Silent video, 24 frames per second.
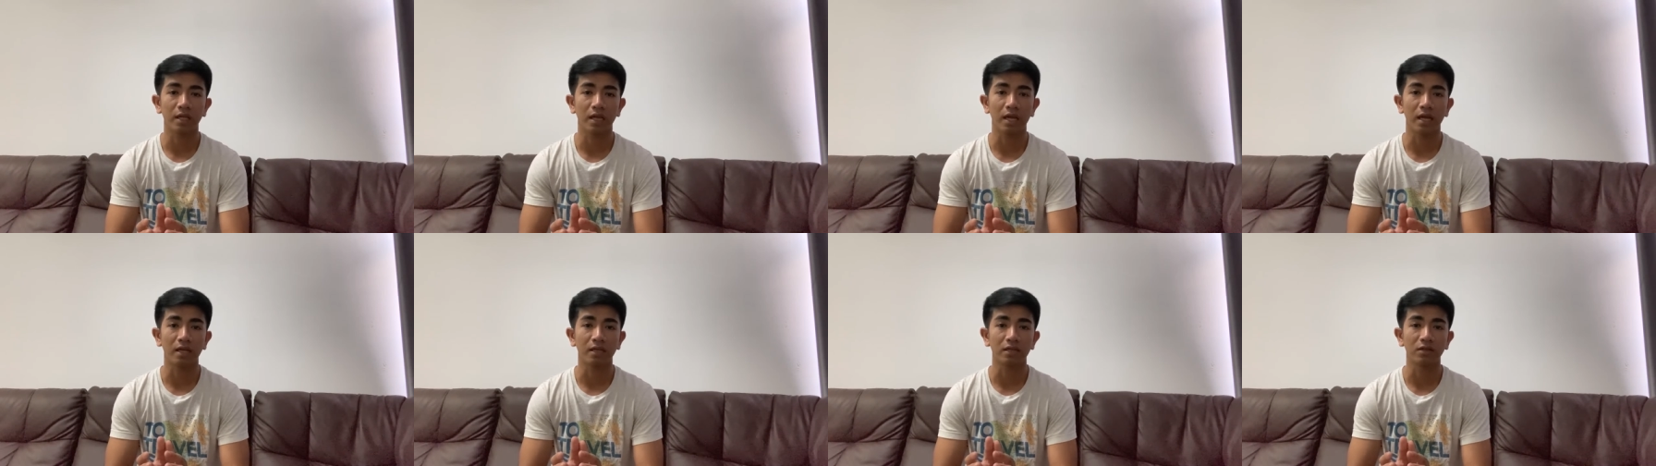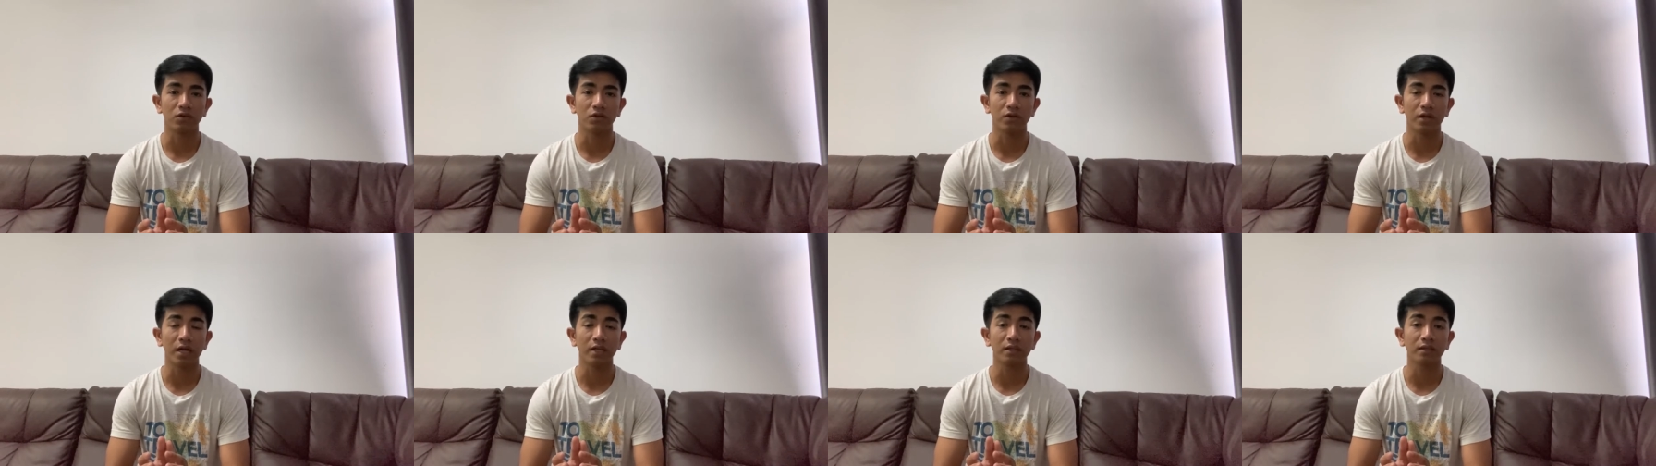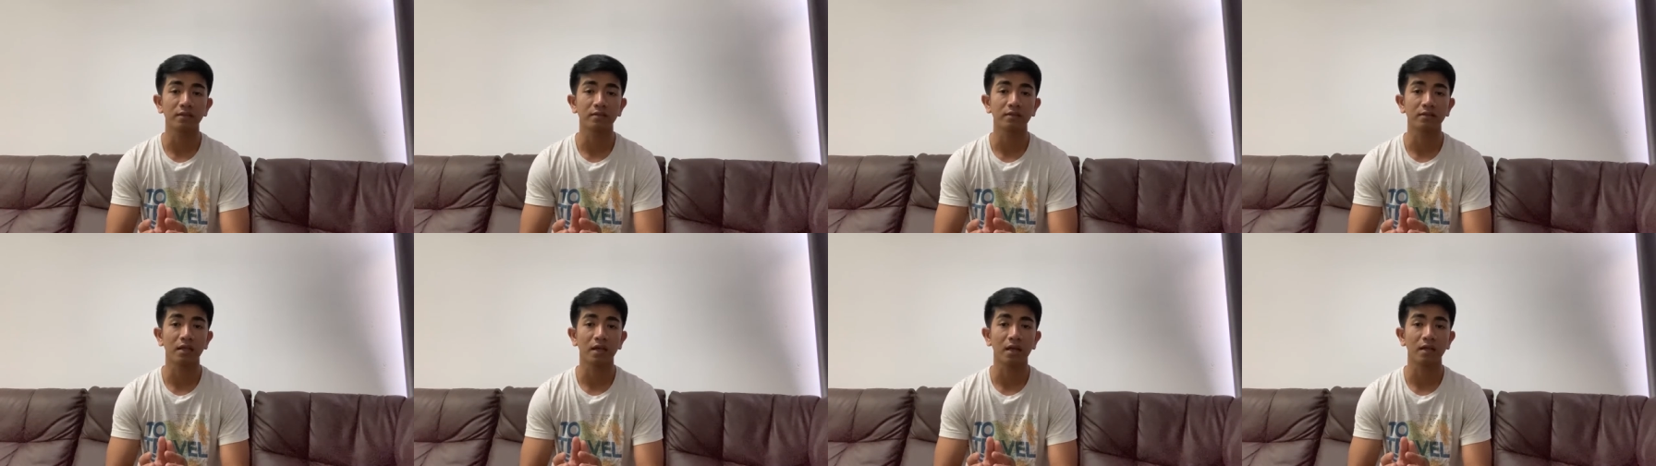in the
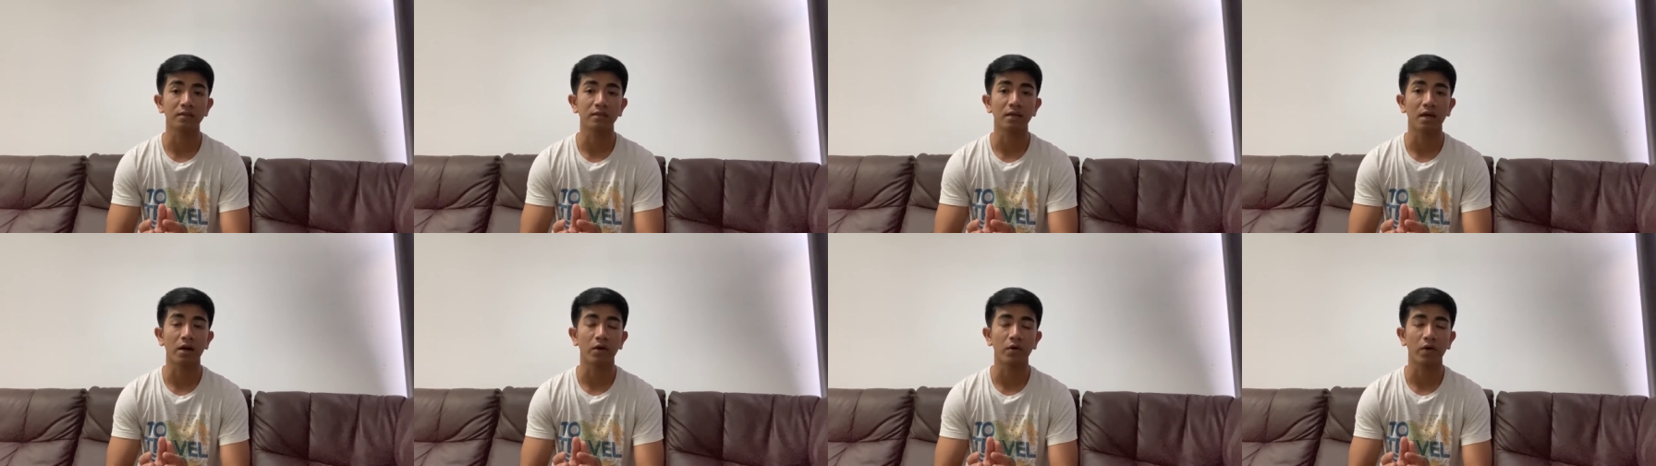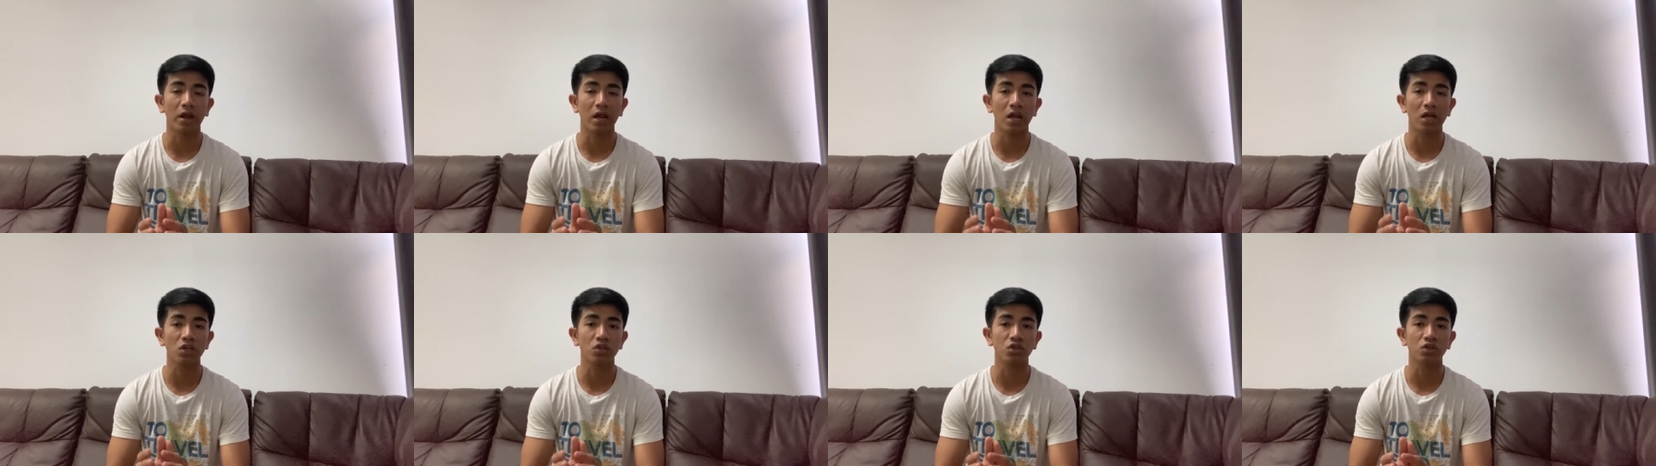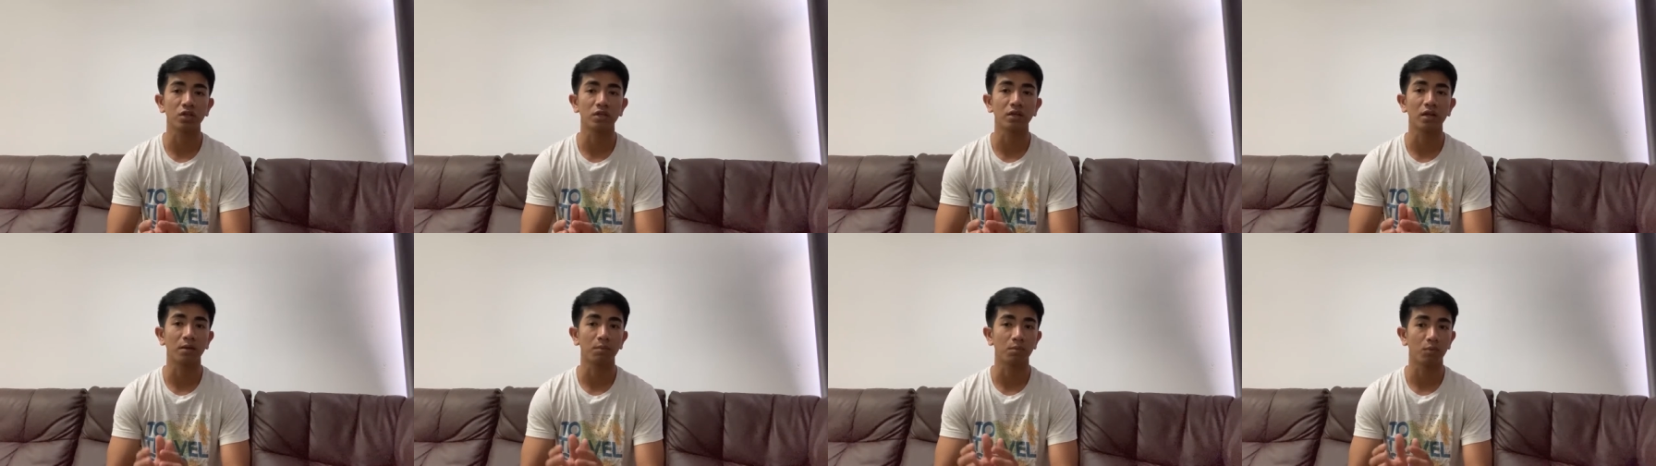United States are
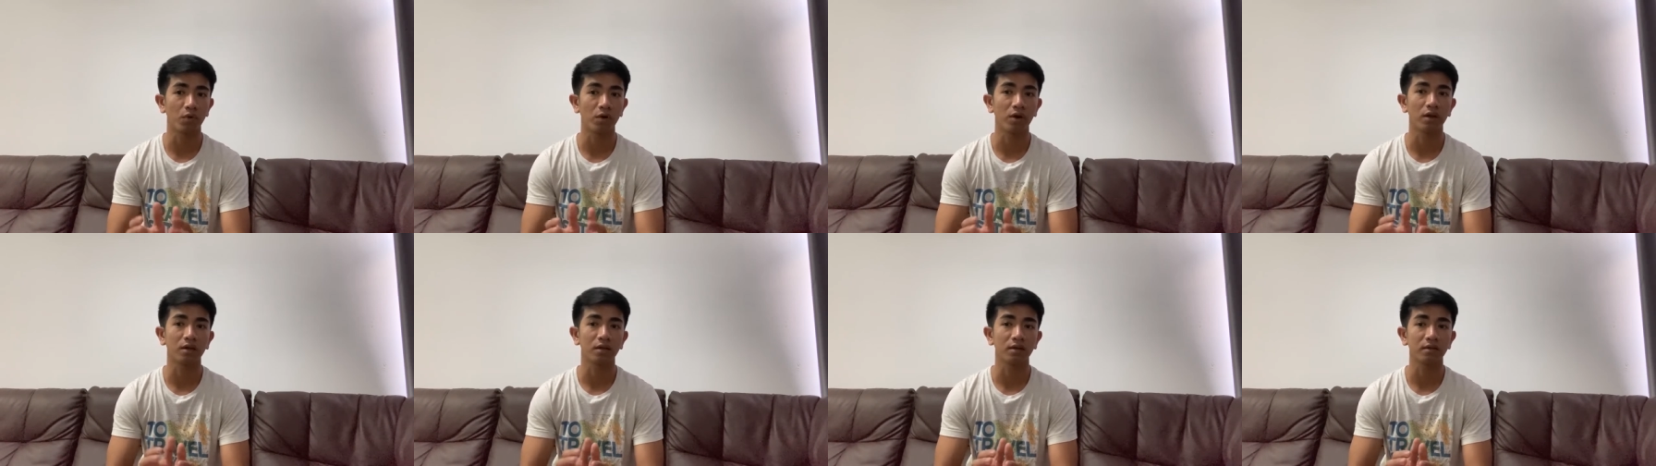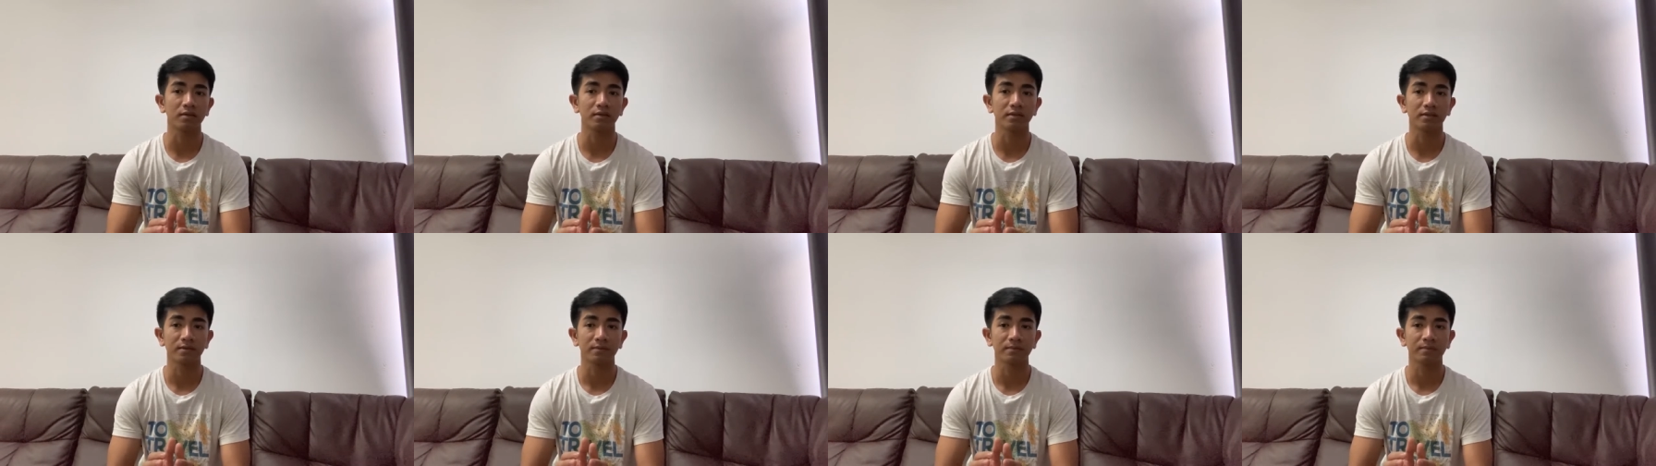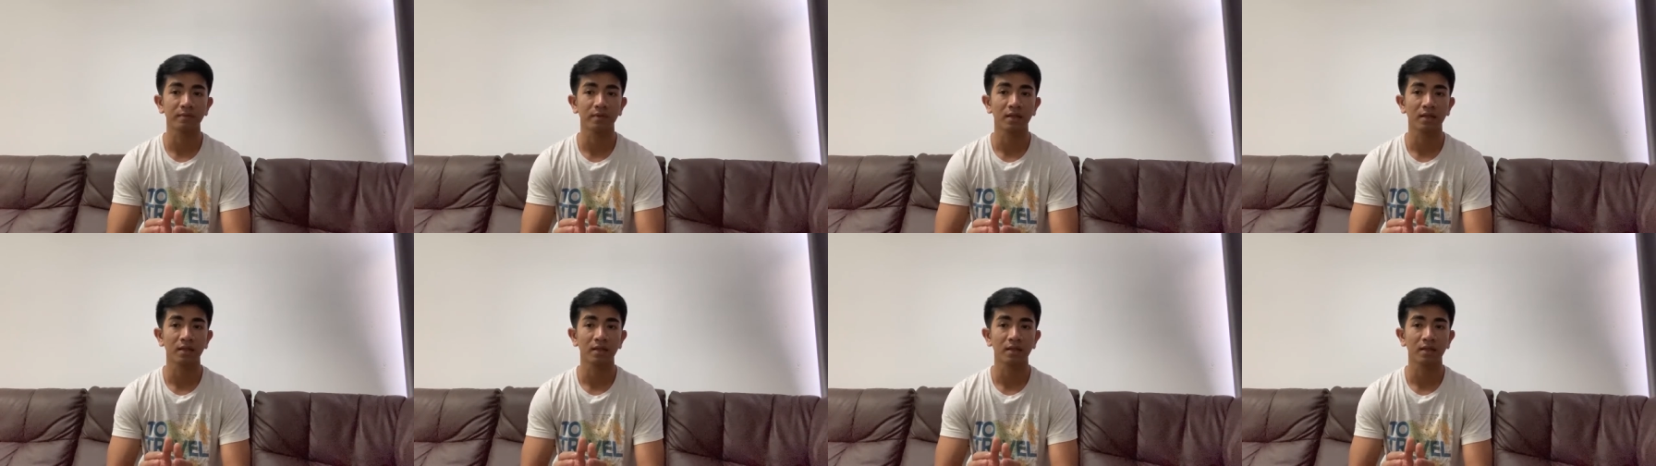Asian Americans.